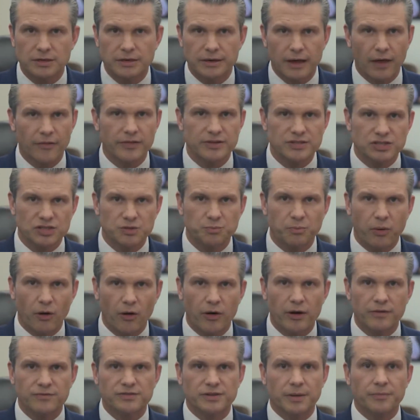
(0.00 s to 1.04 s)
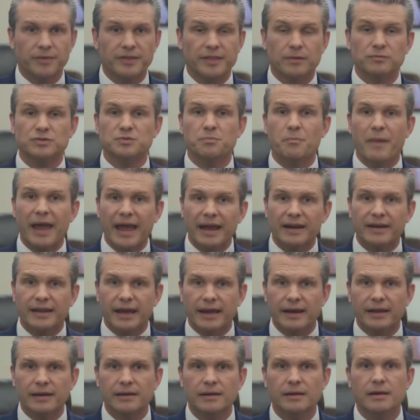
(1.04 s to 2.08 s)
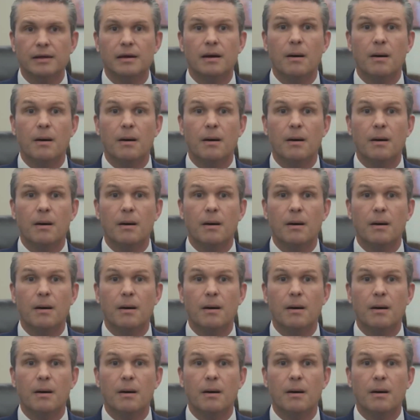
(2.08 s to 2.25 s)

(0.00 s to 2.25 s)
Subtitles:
Now, this is part of something that was mandated